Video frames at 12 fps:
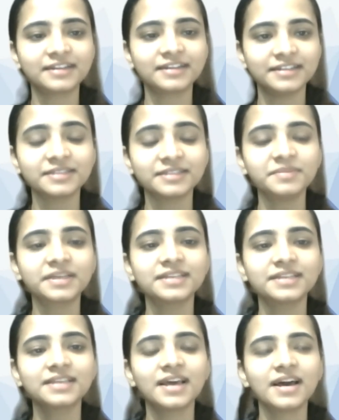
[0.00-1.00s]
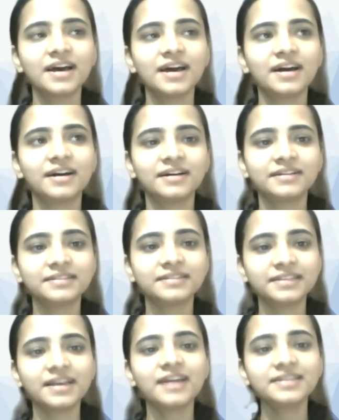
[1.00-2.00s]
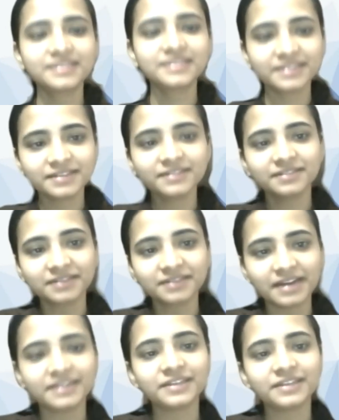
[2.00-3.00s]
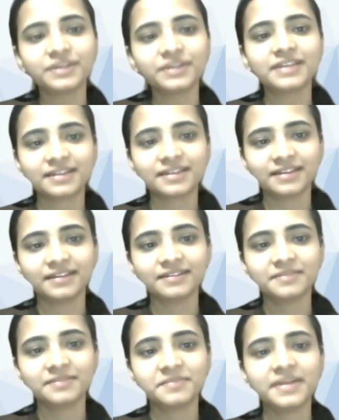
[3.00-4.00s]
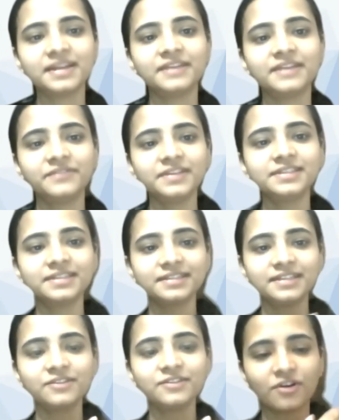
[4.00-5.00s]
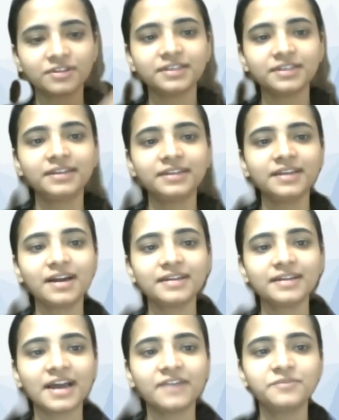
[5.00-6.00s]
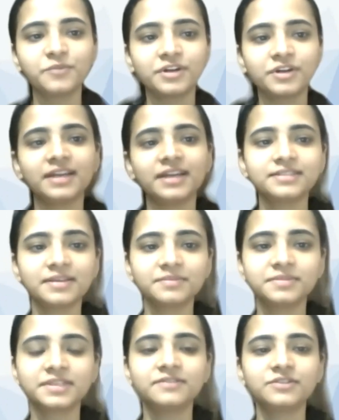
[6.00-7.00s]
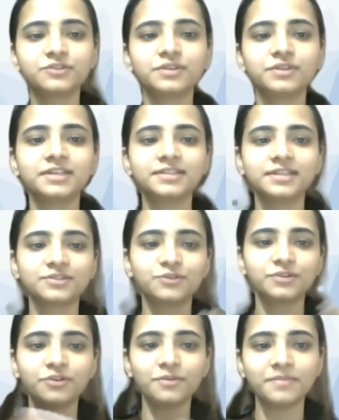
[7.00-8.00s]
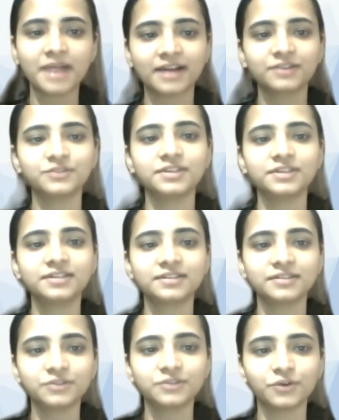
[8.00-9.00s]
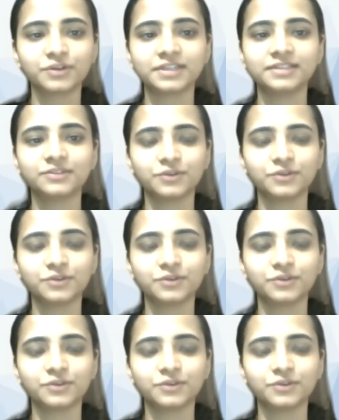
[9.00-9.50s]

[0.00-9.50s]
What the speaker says: culture because they are still continuing that thing. But if we see the northern India, they have modernized themselves, so they just don't go back to their dhoti